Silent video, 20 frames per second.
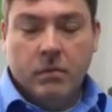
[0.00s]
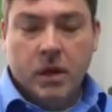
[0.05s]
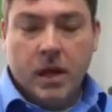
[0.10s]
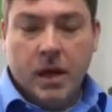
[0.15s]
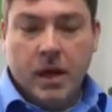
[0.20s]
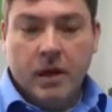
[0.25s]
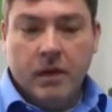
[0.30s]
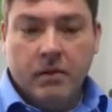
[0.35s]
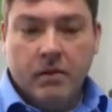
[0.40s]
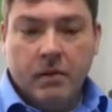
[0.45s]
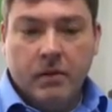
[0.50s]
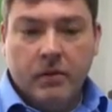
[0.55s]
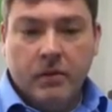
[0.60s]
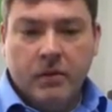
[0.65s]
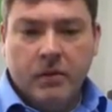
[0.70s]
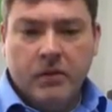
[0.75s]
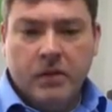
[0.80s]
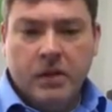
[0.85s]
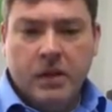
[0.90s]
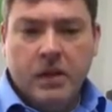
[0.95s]
Hi, this
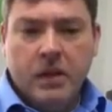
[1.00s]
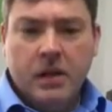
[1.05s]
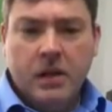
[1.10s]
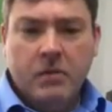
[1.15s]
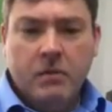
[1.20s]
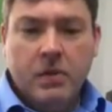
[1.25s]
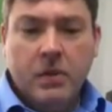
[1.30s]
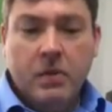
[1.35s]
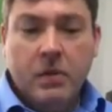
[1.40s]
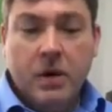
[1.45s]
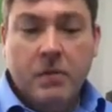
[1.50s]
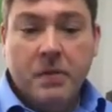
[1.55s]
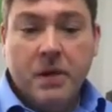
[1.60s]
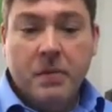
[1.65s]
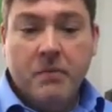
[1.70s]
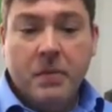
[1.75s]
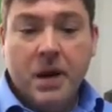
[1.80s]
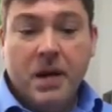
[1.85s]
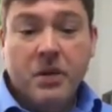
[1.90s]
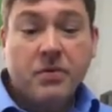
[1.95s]
is the
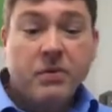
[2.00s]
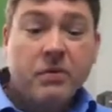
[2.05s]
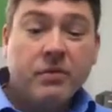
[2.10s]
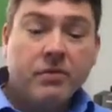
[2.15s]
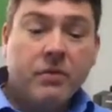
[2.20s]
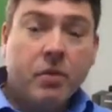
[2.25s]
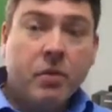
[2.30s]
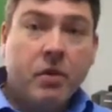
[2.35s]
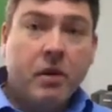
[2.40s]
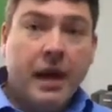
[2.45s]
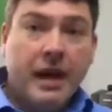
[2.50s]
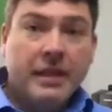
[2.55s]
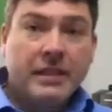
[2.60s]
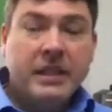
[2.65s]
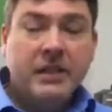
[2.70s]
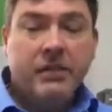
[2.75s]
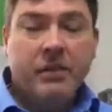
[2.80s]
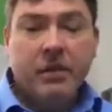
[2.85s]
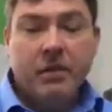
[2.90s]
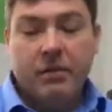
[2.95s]
PYP Module 4,
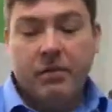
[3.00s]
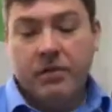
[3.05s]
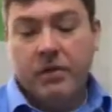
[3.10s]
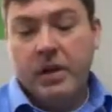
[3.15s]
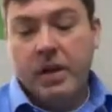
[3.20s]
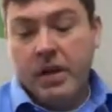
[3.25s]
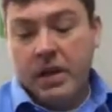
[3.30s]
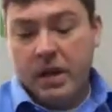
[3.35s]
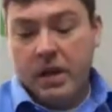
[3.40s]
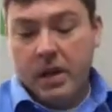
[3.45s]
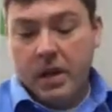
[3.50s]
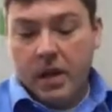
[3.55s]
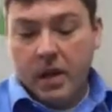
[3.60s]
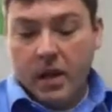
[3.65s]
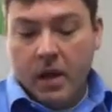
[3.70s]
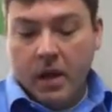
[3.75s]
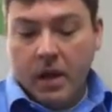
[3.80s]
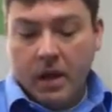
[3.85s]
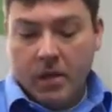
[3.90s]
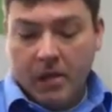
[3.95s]
Activity 3.
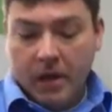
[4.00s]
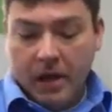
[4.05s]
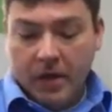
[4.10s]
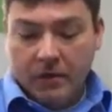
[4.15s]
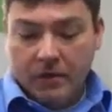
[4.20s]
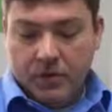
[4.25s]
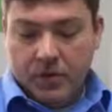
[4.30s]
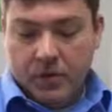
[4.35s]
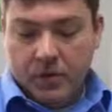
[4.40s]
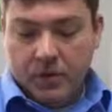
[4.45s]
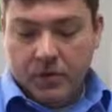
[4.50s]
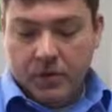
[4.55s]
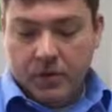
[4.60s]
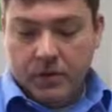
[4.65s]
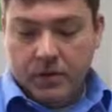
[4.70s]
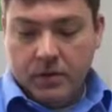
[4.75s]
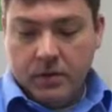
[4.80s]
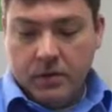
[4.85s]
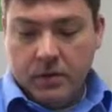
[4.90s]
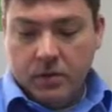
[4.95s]
I have
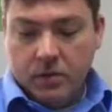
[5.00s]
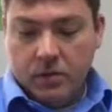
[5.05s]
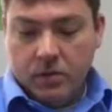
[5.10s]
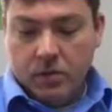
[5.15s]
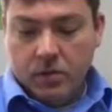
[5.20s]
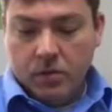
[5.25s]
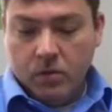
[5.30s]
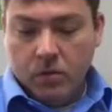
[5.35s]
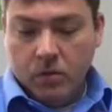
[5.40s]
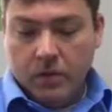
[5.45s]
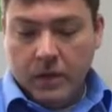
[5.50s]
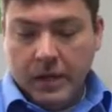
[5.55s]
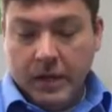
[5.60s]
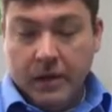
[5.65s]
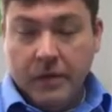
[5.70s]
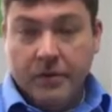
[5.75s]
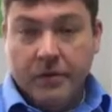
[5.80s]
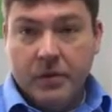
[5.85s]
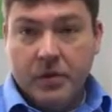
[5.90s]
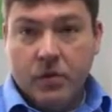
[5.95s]
chosen to do
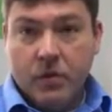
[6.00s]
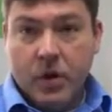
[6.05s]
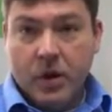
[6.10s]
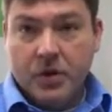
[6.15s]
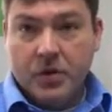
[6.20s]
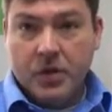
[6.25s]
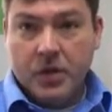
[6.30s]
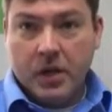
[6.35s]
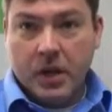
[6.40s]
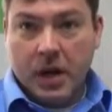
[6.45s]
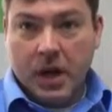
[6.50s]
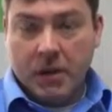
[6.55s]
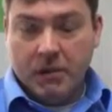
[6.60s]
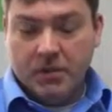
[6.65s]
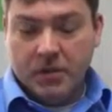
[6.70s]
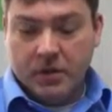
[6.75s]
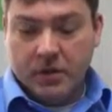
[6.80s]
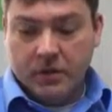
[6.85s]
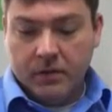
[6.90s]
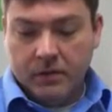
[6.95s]
interview question
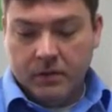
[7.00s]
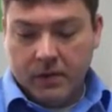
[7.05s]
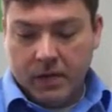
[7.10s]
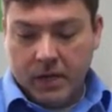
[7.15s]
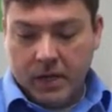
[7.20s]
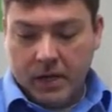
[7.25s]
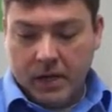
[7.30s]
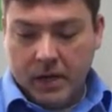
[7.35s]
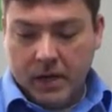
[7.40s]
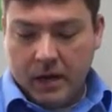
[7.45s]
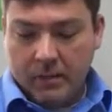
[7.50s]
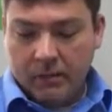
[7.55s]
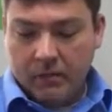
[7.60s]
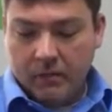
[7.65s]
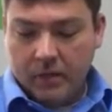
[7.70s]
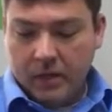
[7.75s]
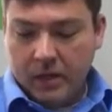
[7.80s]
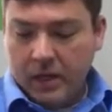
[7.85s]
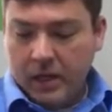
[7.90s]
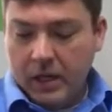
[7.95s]
options, and I'm
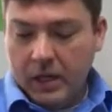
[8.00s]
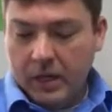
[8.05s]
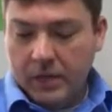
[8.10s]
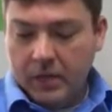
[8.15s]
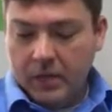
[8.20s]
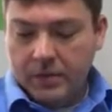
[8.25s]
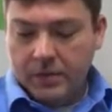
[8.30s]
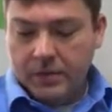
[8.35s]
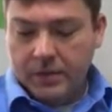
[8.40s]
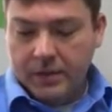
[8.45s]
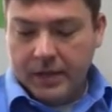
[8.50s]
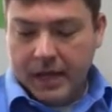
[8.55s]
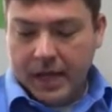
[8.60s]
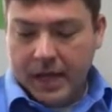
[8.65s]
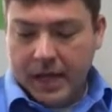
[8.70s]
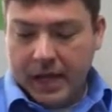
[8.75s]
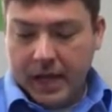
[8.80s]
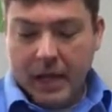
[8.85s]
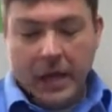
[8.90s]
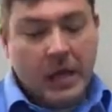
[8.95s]
sitting here
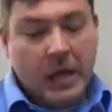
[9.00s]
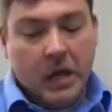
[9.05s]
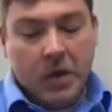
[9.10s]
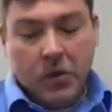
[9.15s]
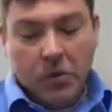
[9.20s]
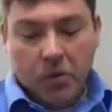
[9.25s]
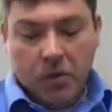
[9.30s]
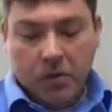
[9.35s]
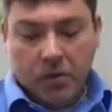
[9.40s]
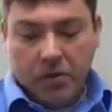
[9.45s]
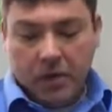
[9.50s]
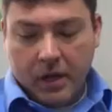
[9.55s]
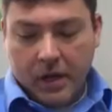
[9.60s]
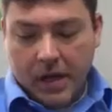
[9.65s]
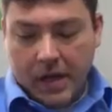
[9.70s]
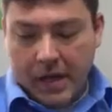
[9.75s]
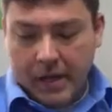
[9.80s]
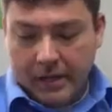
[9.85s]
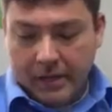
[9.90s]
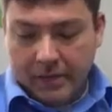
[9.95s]
today with a
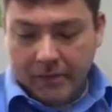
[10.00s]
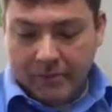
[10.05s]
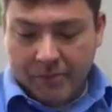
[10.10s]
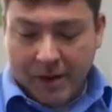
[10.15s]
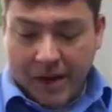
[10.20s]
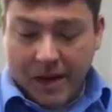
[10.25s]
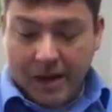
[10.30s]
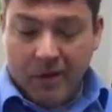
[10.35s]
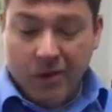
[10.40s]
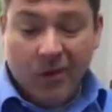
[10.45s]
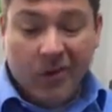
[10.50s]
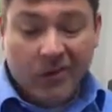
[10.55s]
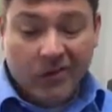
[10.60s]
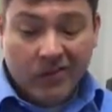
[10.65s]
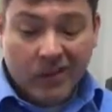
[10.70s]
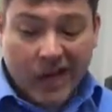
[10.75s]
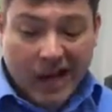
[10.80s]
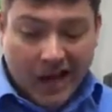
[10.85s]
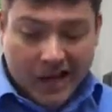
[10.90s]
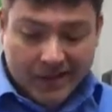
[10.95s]
colleague of mine who
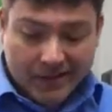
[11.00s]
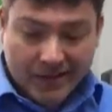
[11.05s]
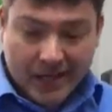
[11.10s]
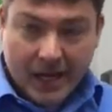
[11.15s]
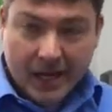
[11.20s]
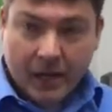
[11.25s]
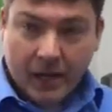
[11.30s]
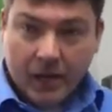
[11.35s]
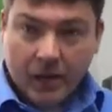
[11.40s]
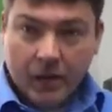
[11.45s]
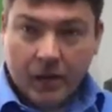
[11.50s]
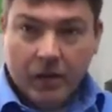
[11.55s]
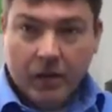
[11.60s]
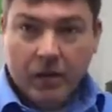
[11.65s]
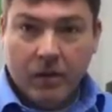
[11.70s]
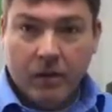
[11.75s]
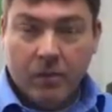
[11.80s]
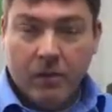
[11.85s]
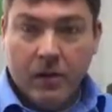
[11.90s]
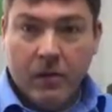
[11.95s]
has not taken
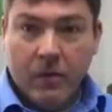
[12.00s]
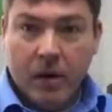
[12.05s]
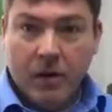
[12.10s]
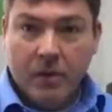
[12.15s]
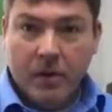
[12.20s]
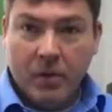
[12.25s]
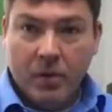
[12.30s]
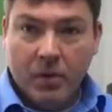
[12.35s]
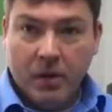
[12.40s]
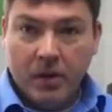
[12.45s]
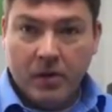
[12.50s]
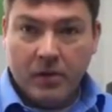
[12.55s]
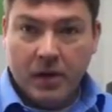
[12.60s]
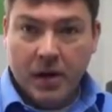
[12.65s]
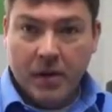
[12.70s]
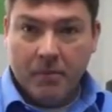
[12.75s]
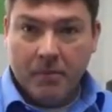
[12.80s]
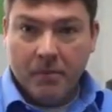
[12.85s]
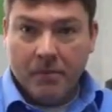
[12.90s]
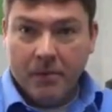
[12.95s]
the PYP
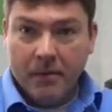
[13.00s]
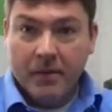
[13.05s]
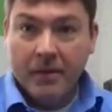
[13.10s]
workshop.